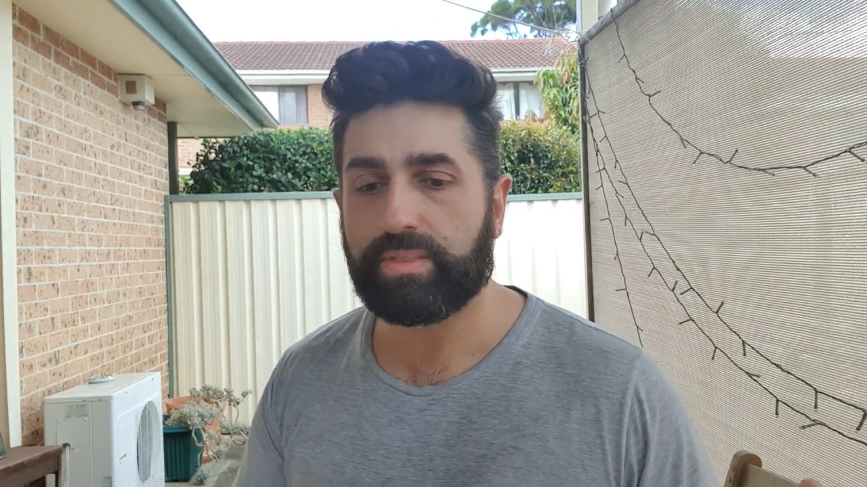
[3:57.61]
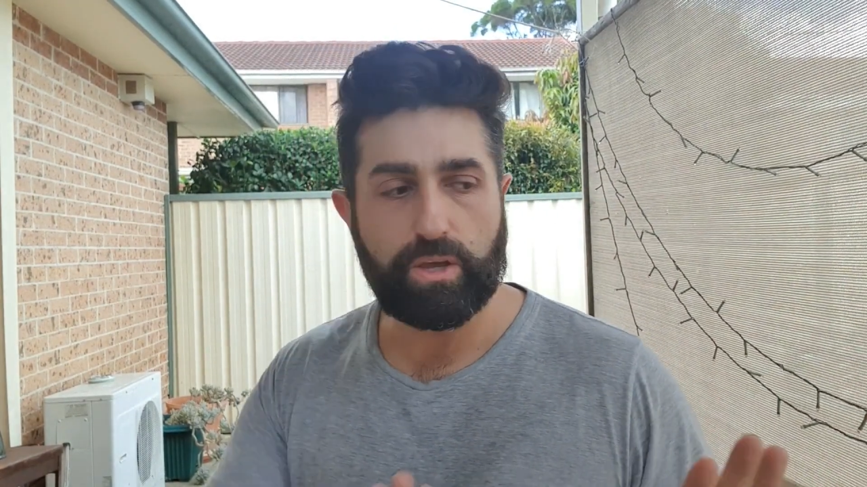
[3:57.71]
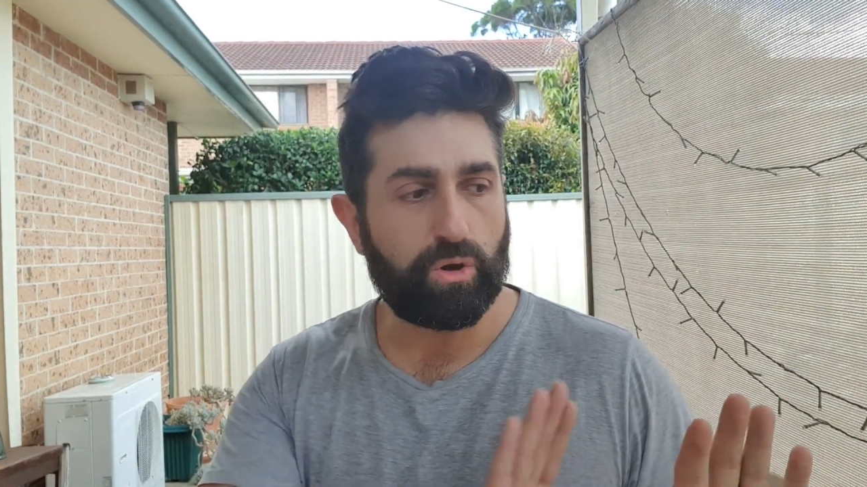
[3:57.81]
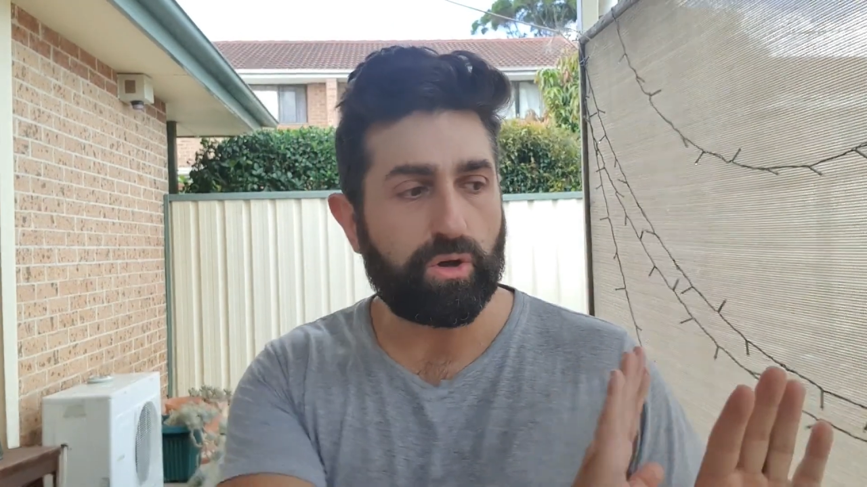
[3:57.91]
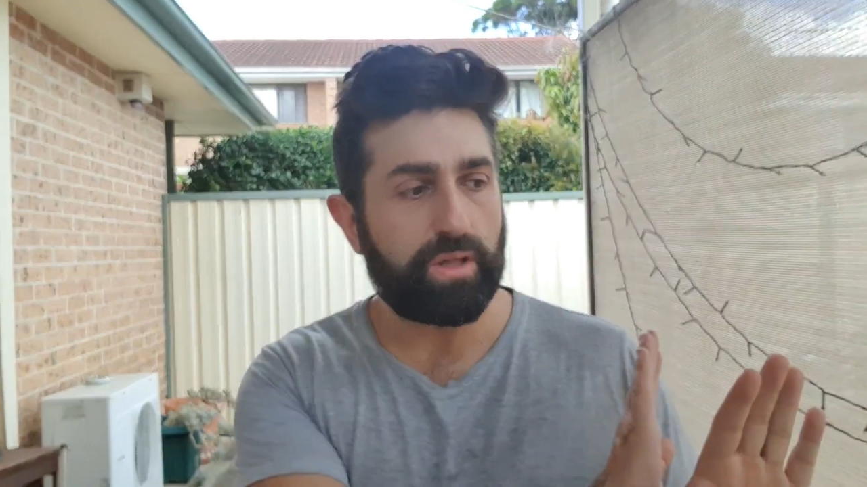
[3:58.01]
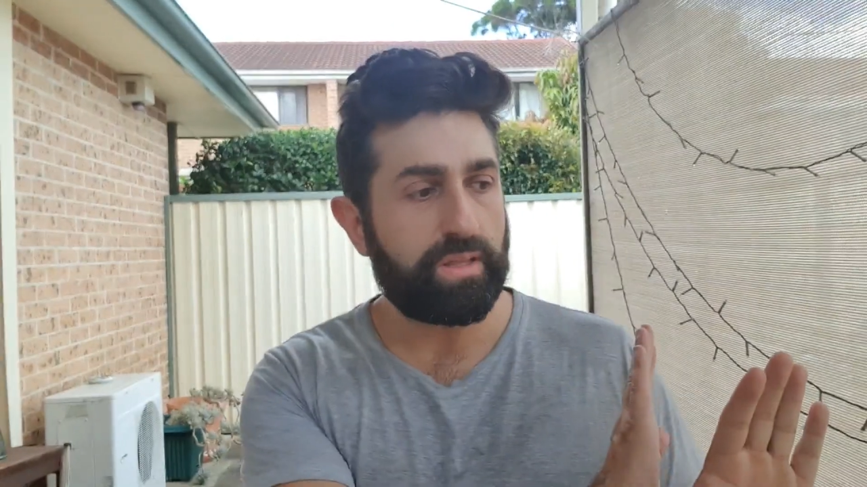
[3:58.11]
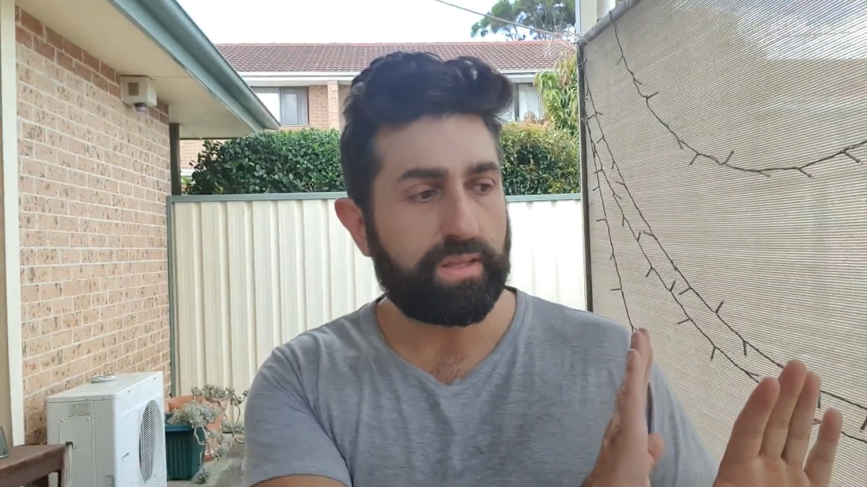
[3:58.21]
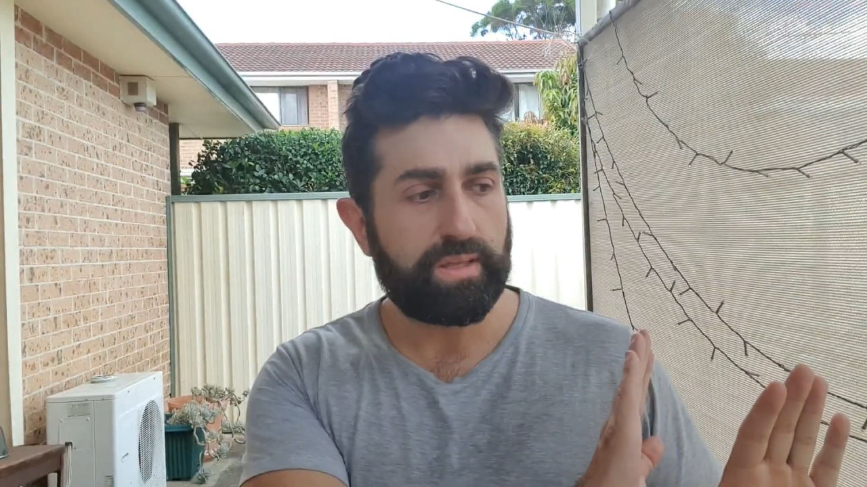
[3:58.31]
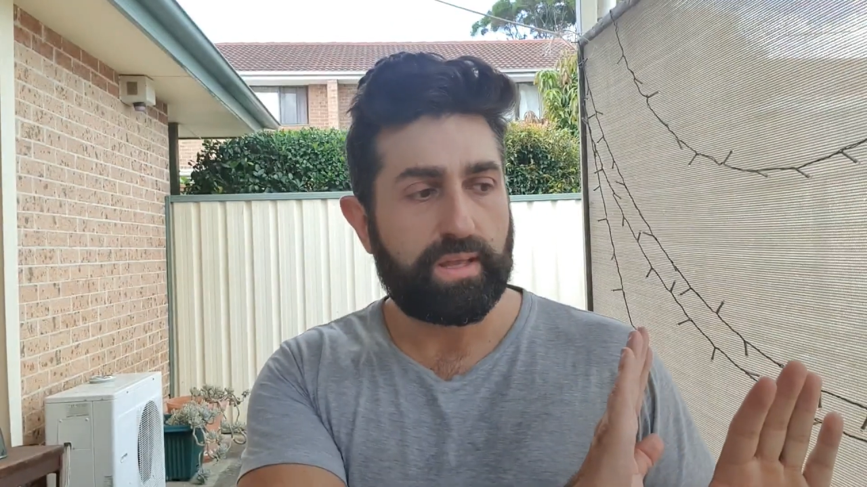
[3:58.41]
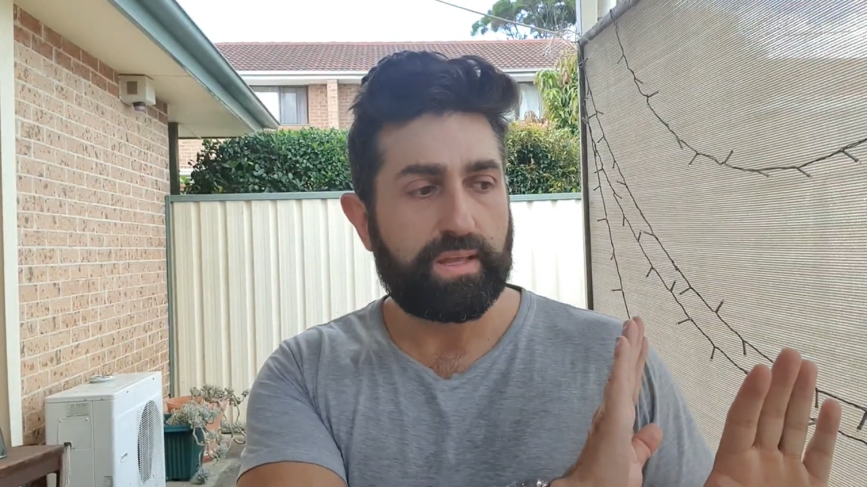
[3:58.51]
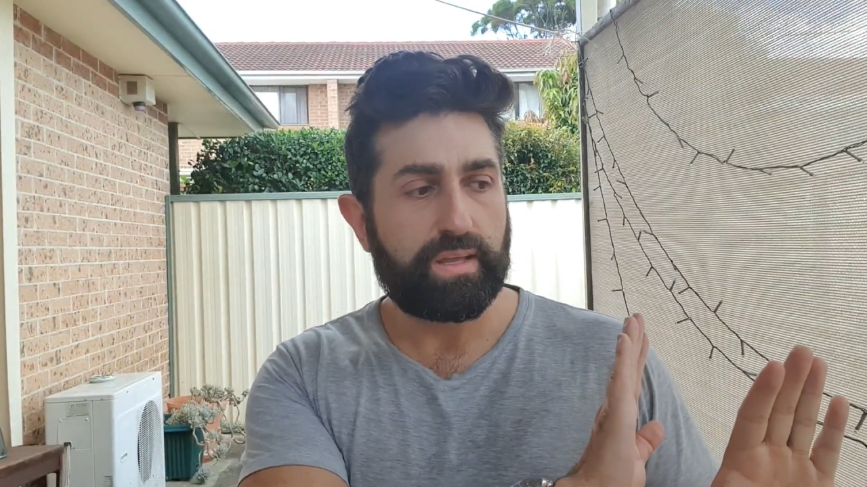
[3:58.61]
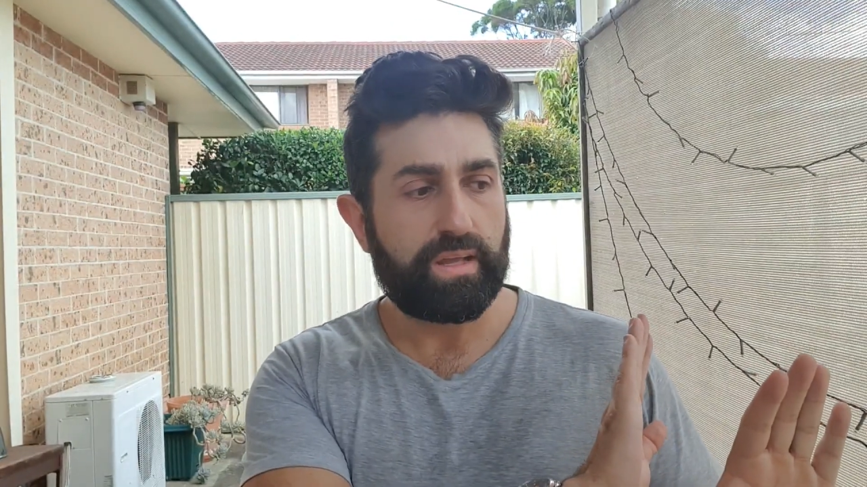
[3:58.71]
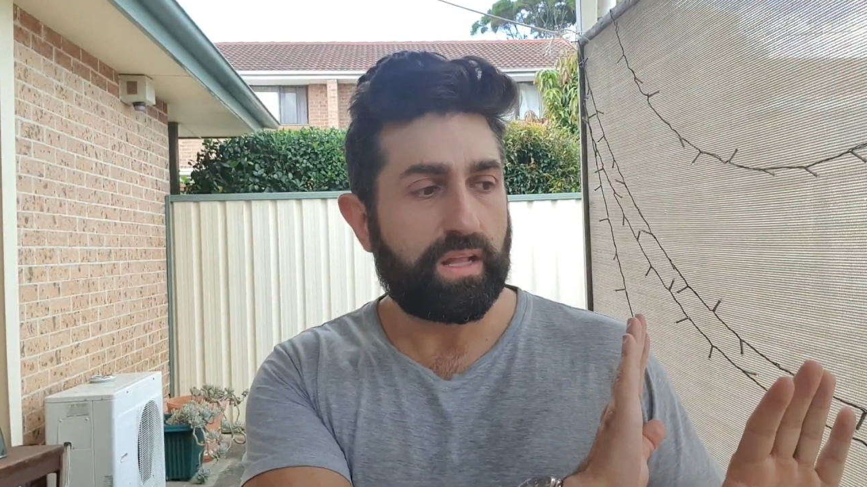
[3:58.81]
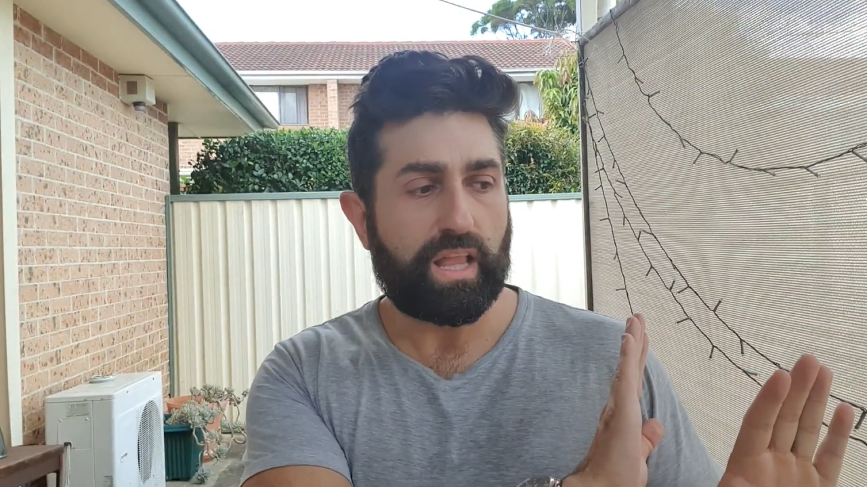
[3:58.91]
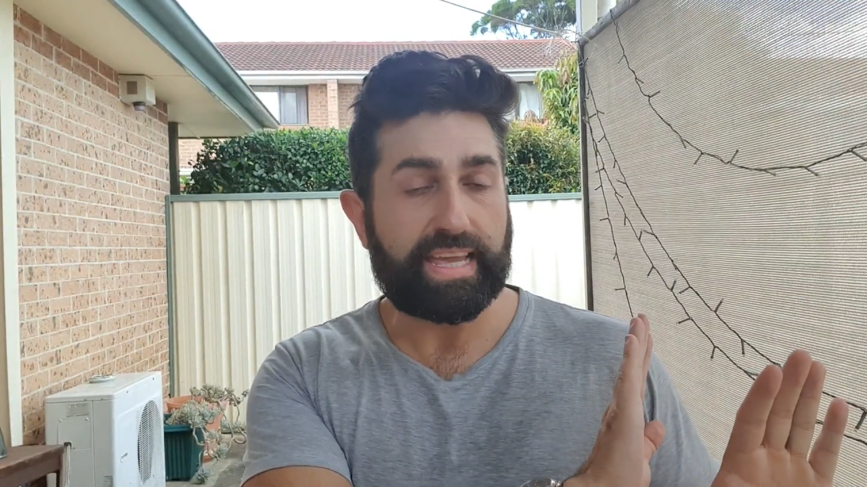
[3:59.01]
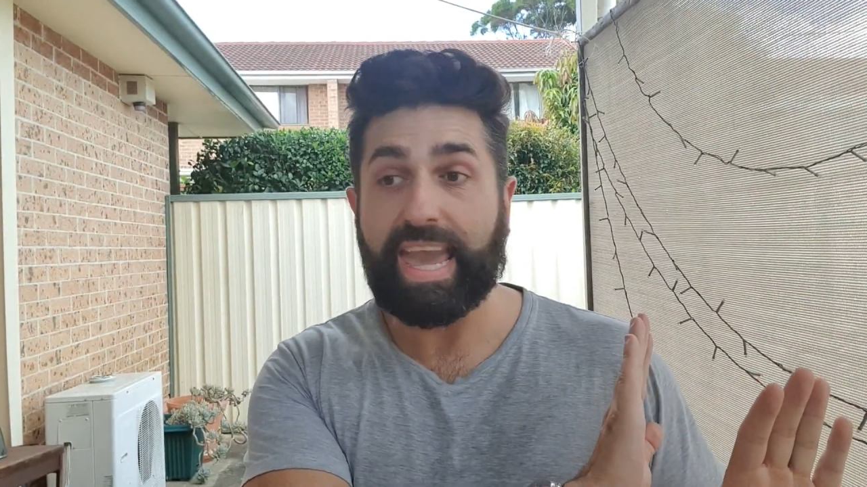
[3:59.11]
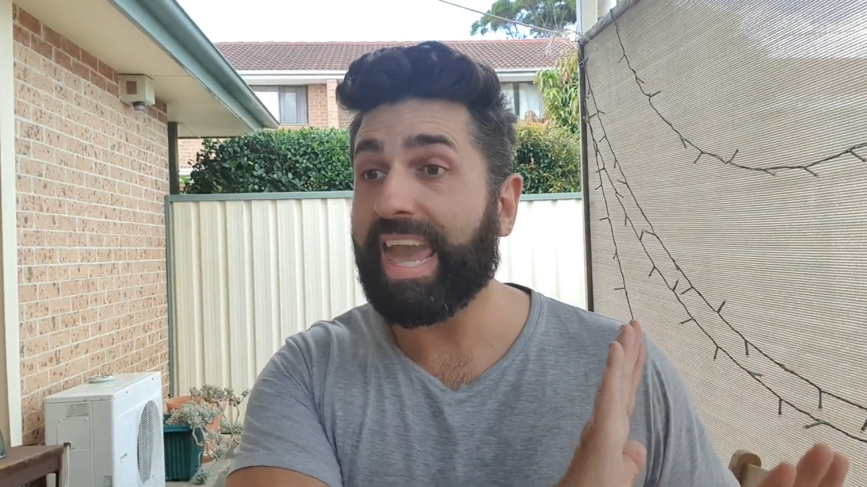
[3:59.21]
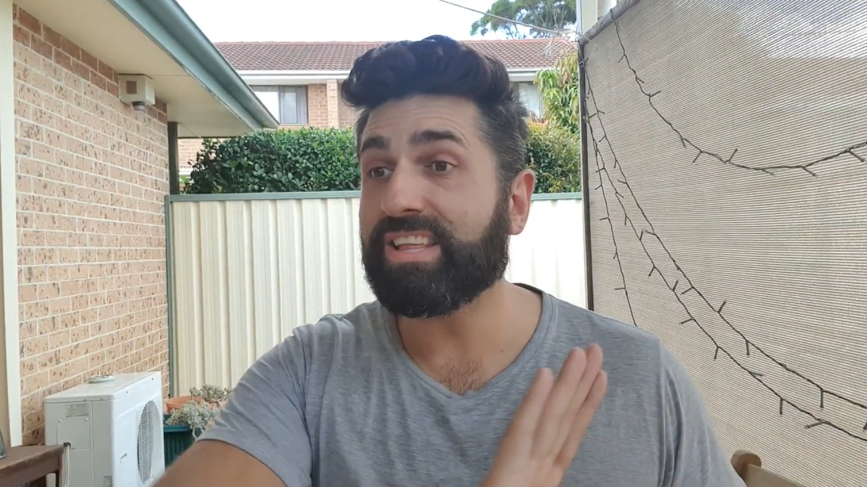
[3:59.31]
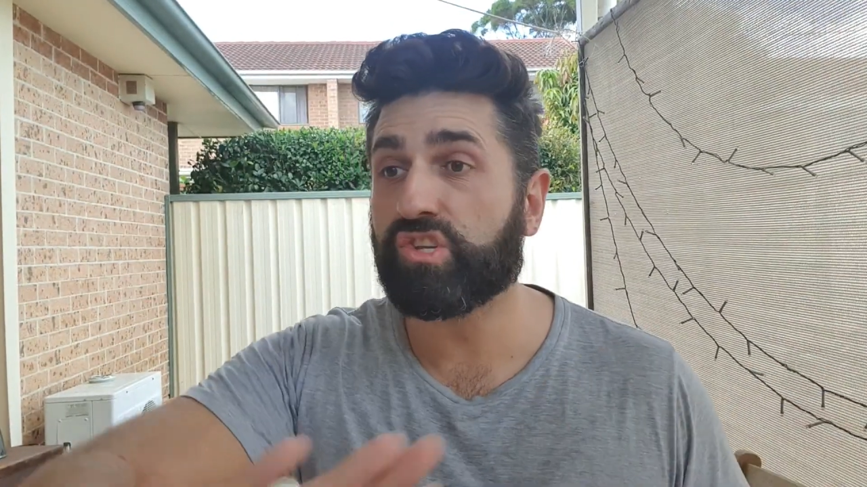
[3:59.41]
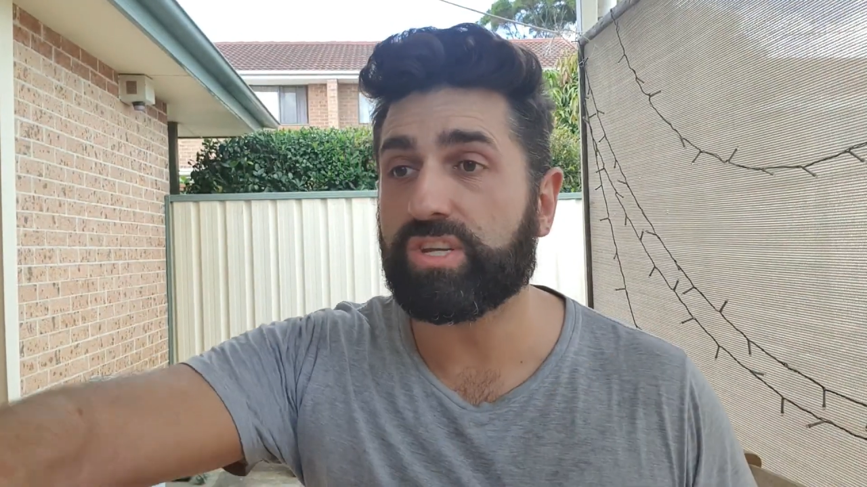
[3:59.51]
there were like
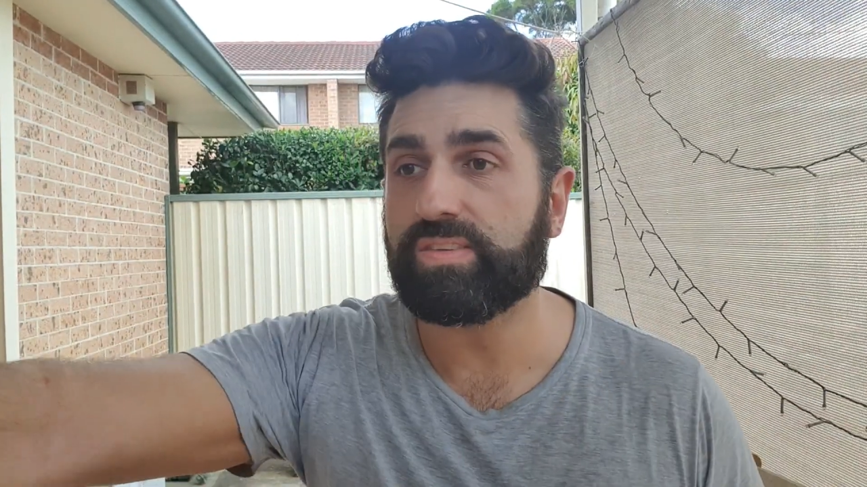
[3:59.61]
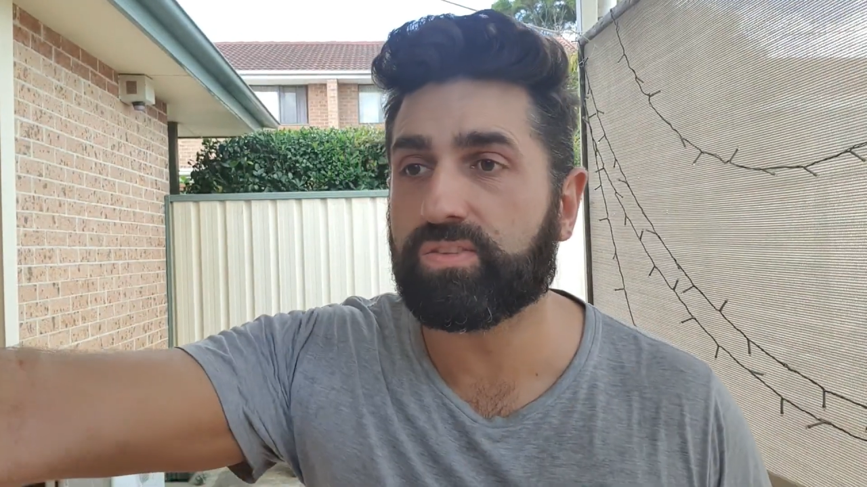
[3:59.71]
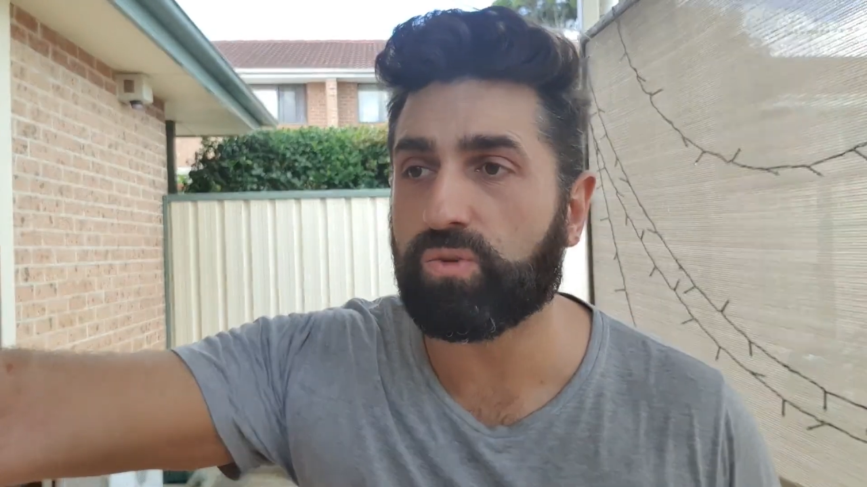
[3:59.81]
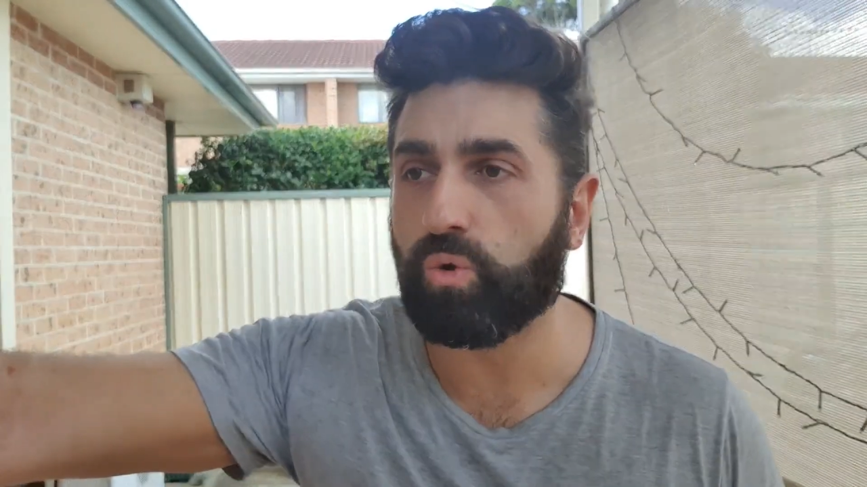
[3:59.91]
hedges,